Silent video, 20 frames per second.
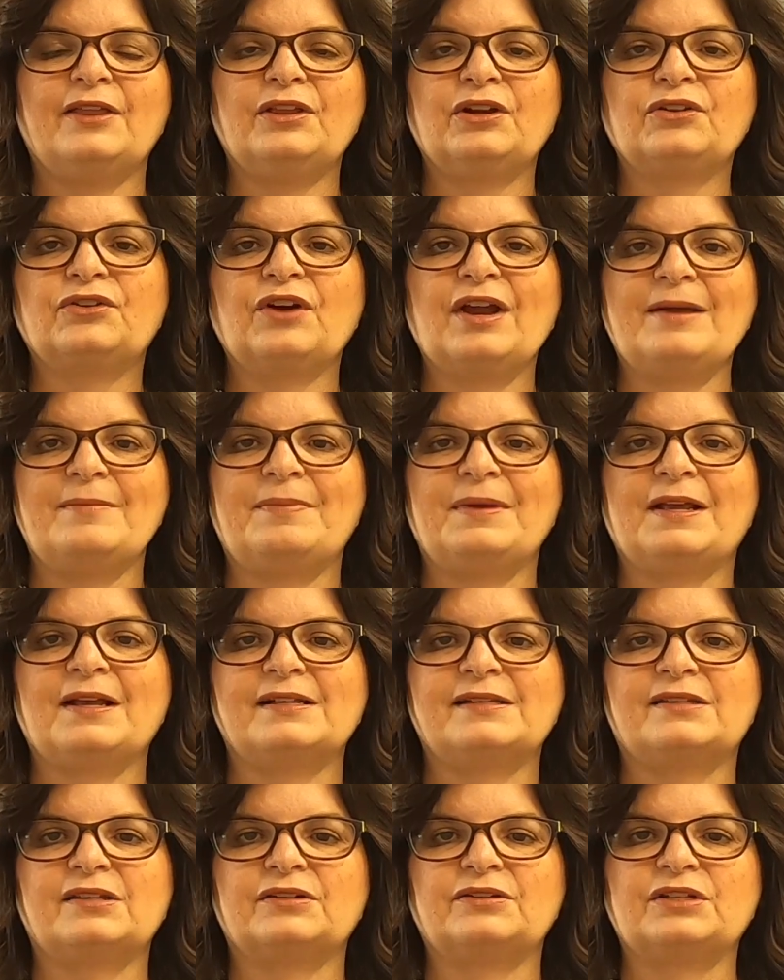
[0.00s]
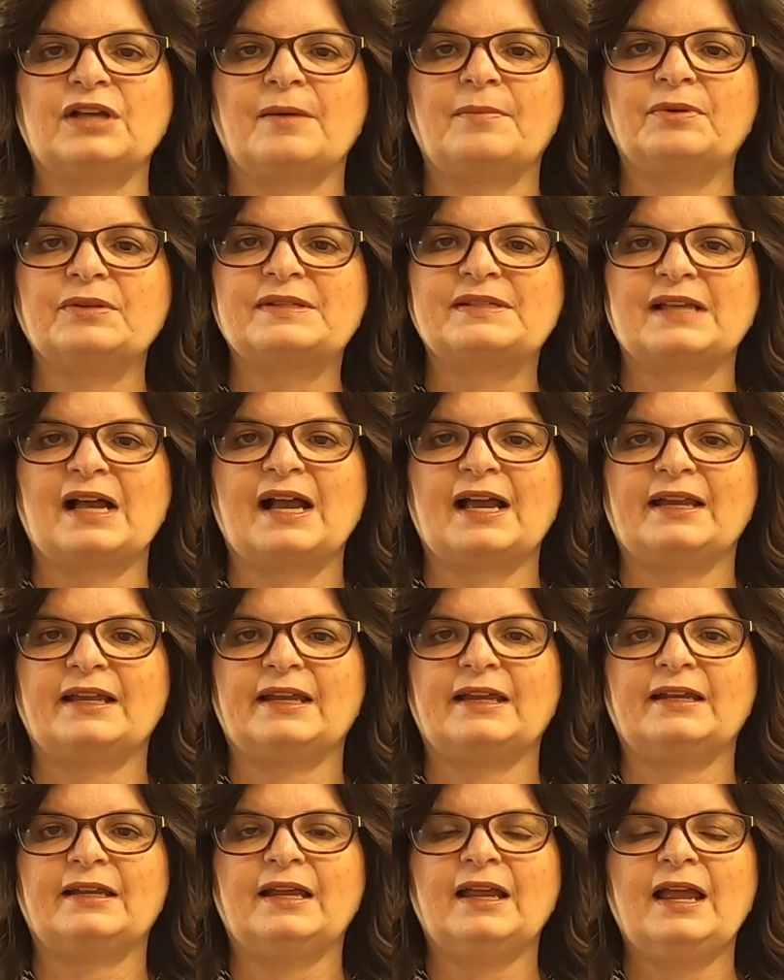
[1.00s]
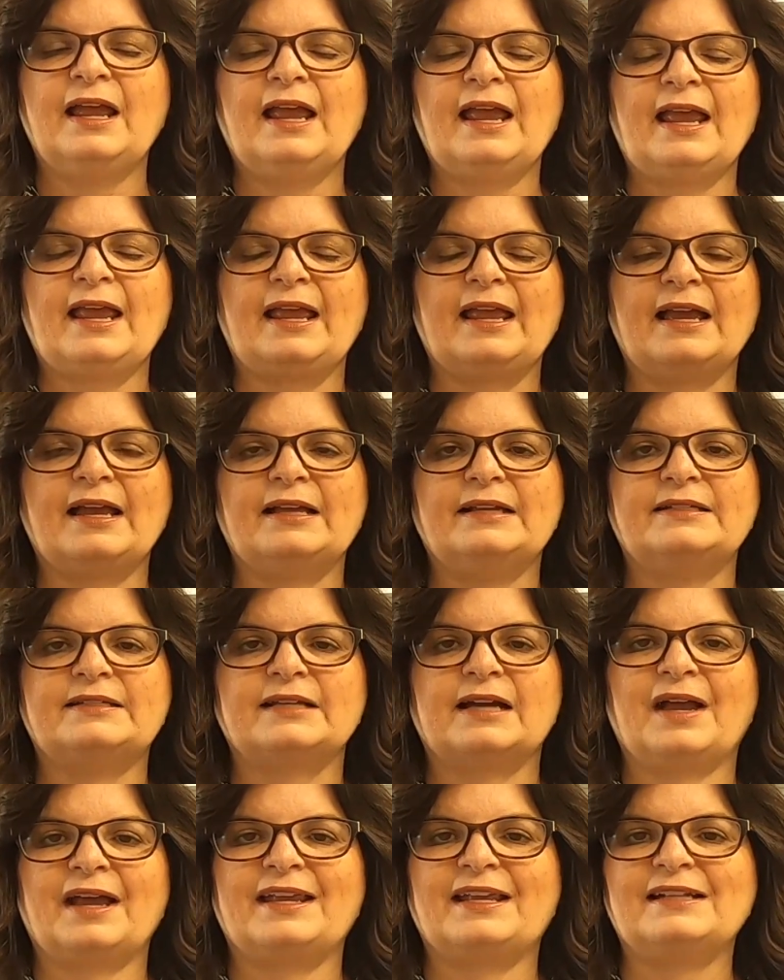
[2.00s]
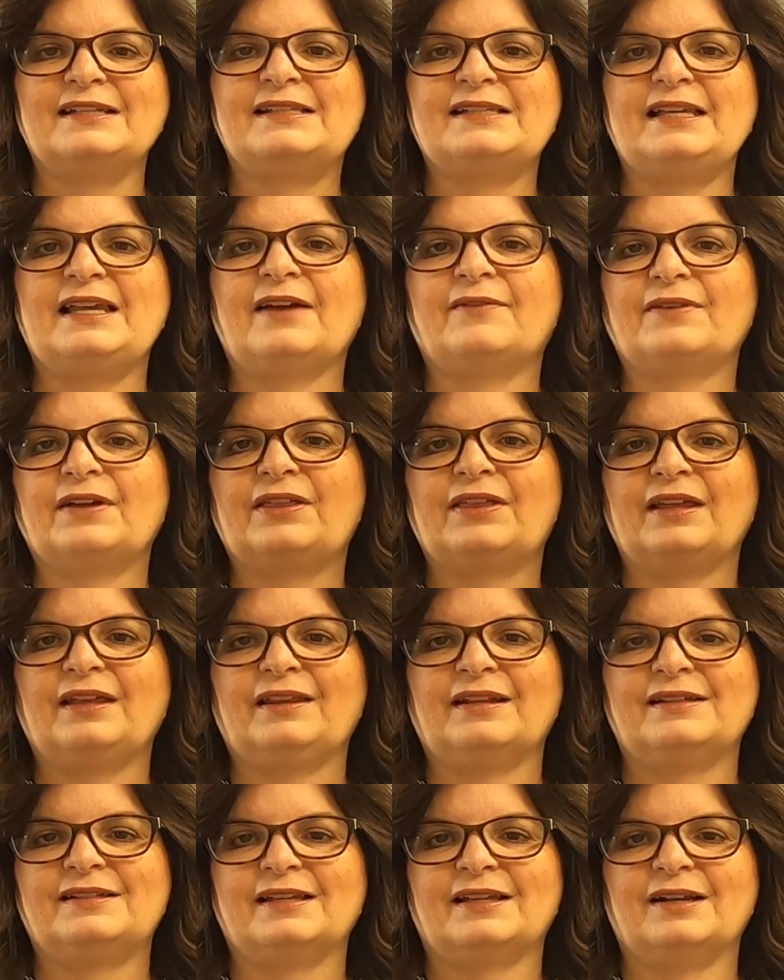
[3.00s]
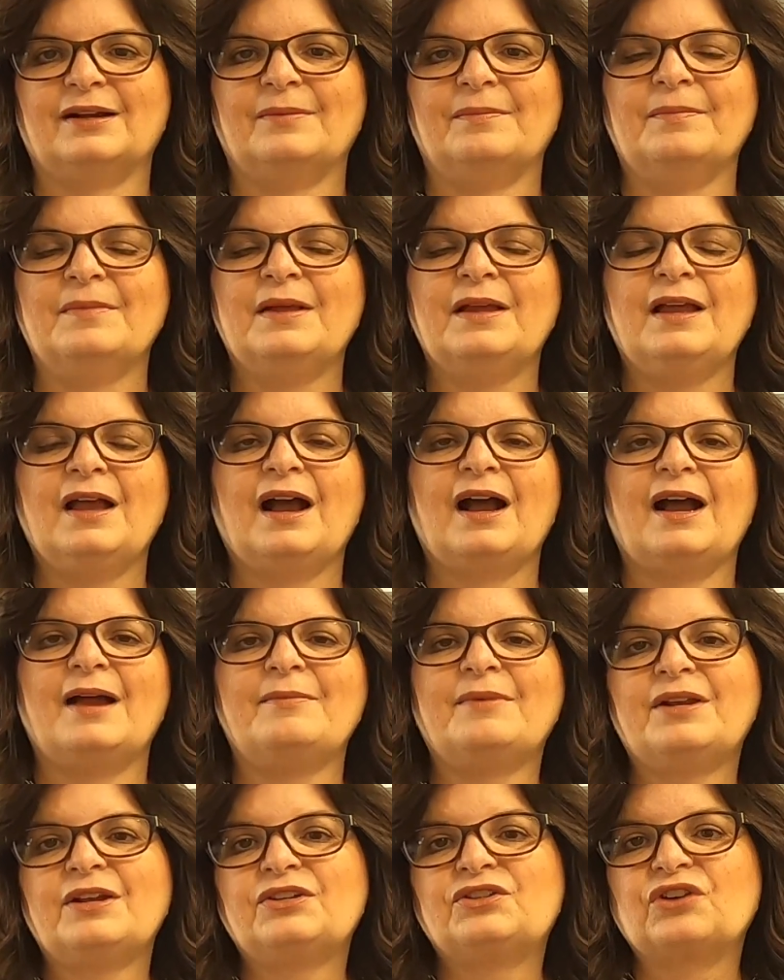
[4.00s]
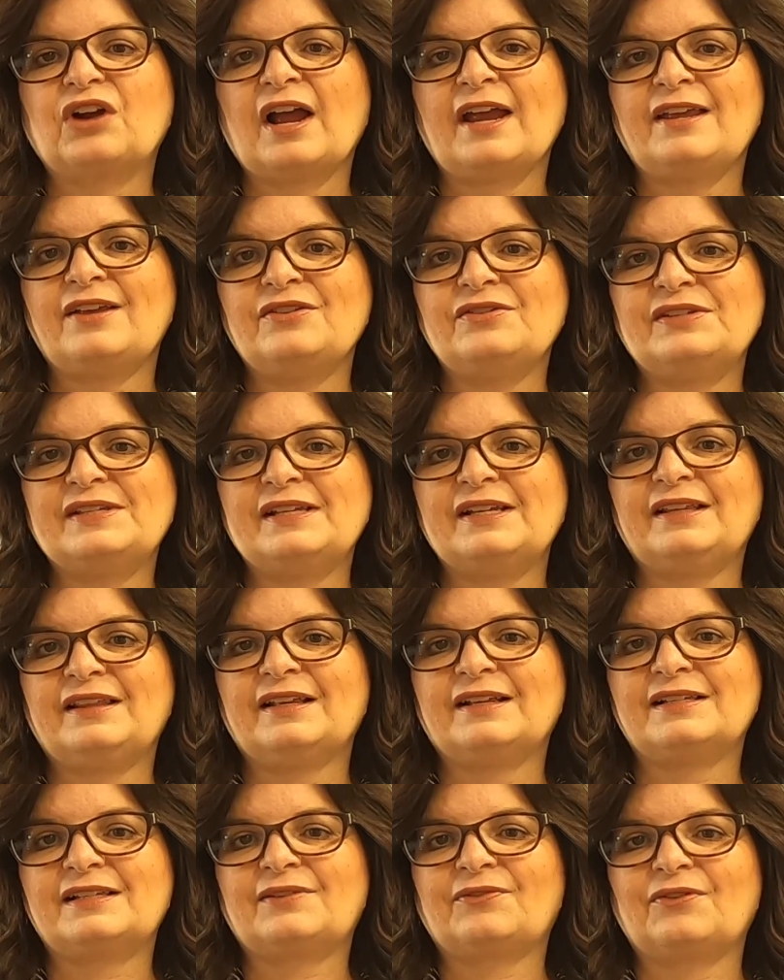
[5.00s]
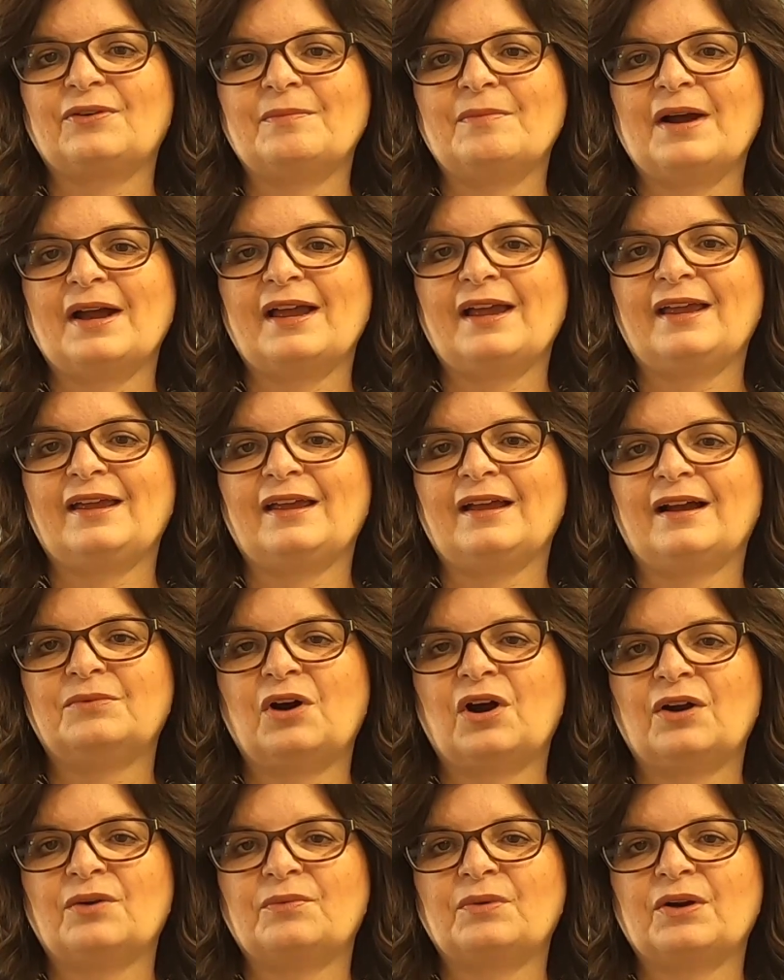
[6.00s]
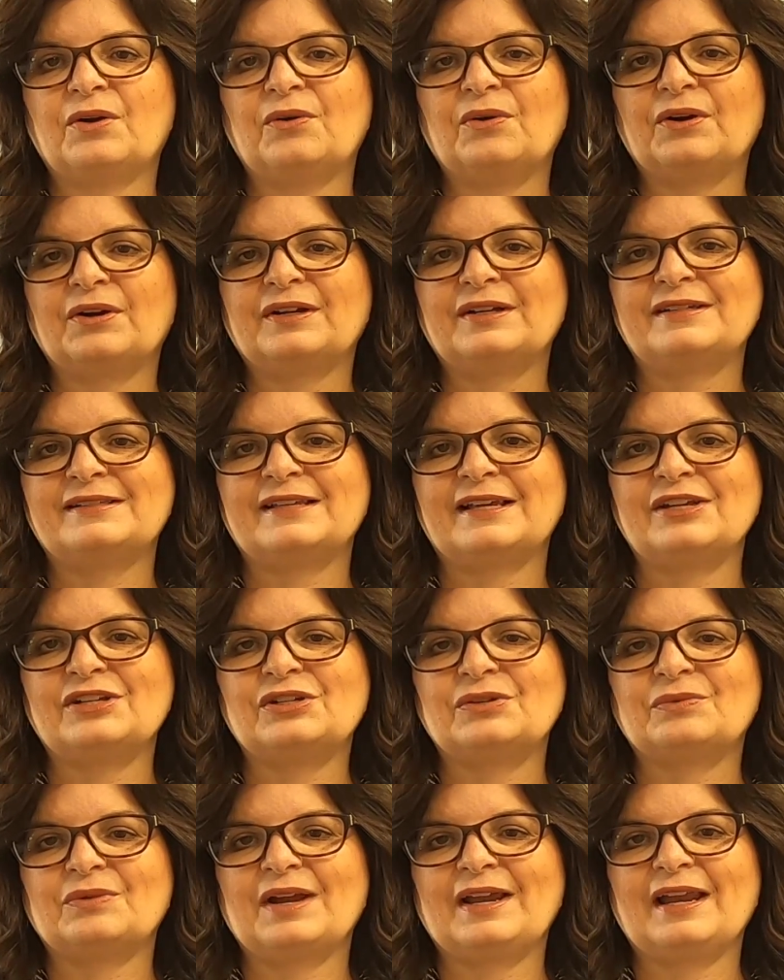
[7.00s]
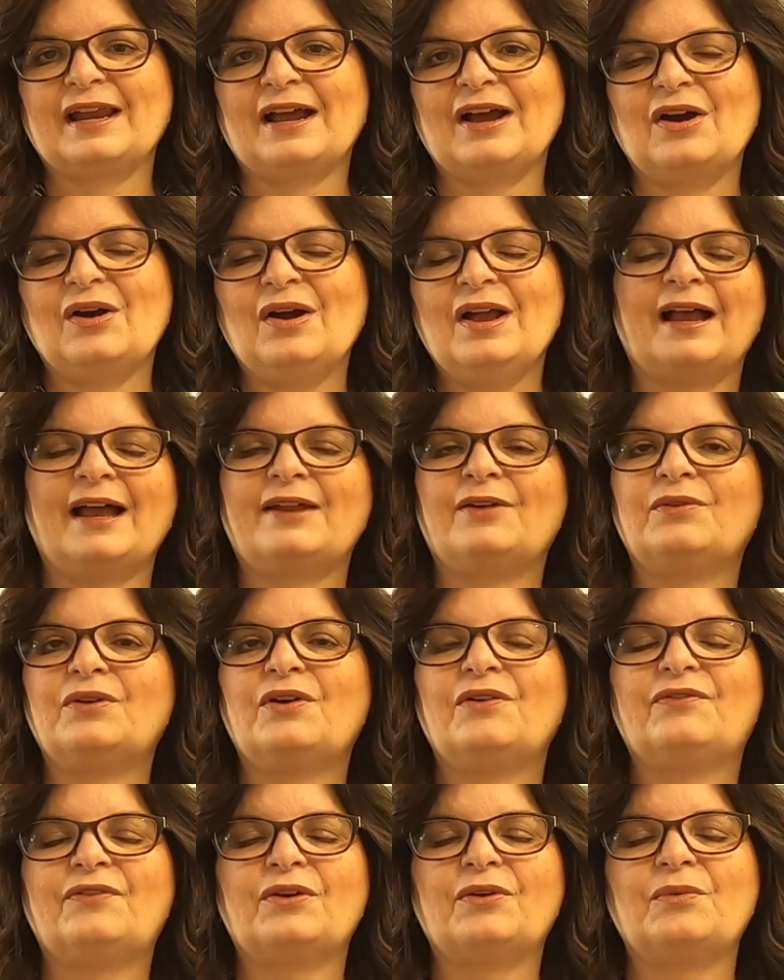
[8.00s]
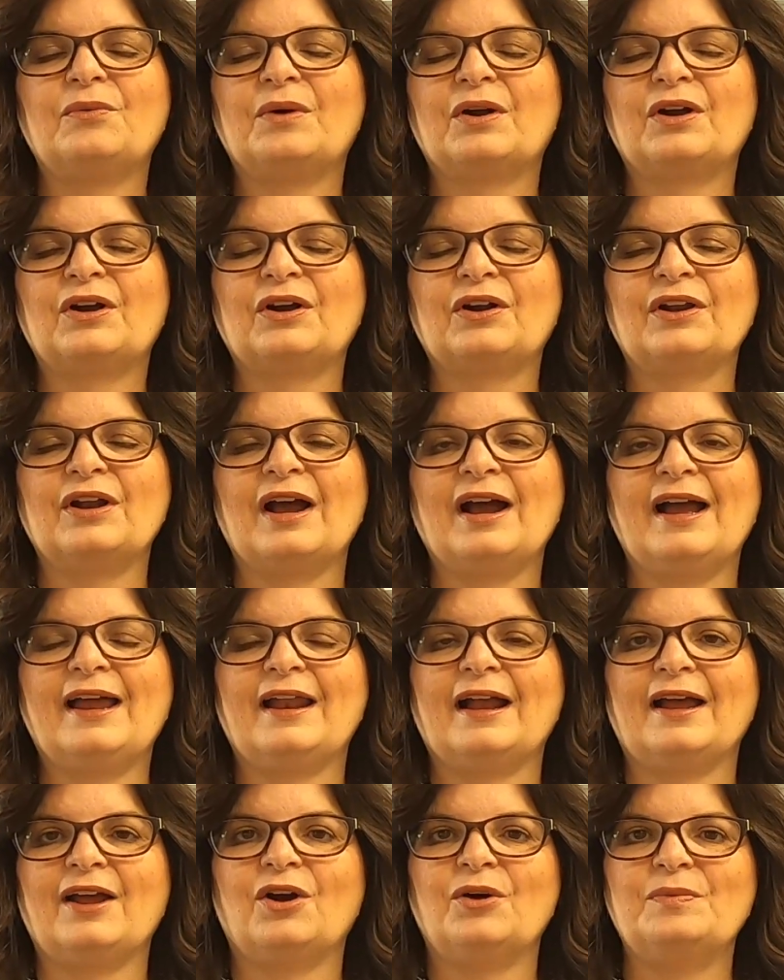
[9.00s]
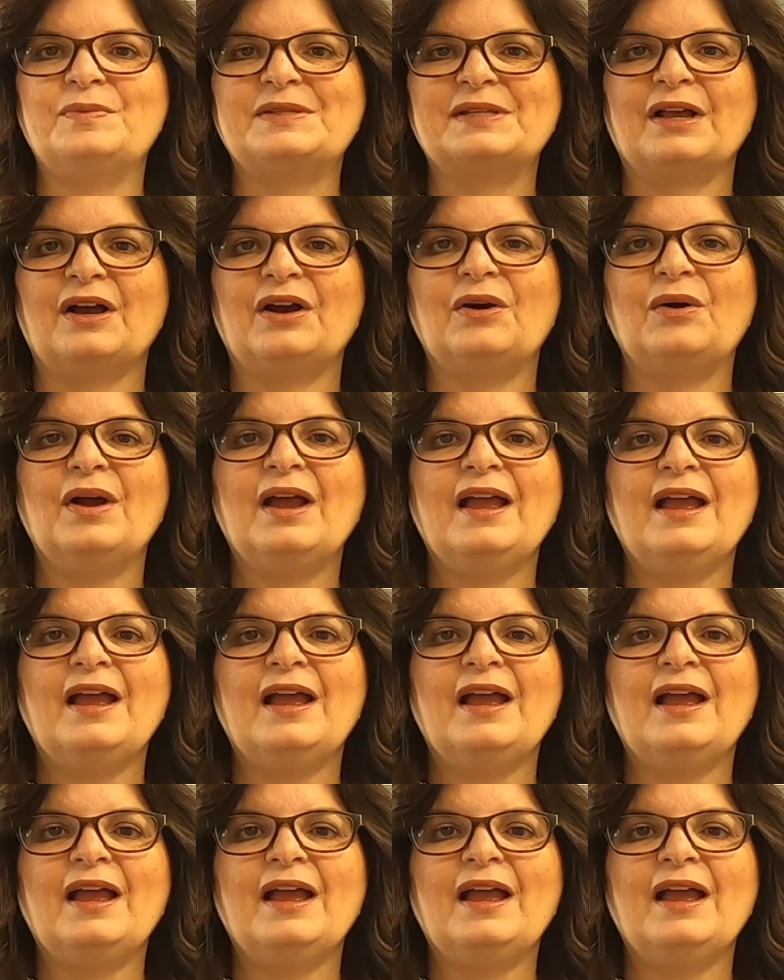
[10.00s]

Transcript: they're great because they're double-sided and I can see everything that's in them. I'm going to try using this for my hardware organization right now. I don't know if it'll work or not. I hope so.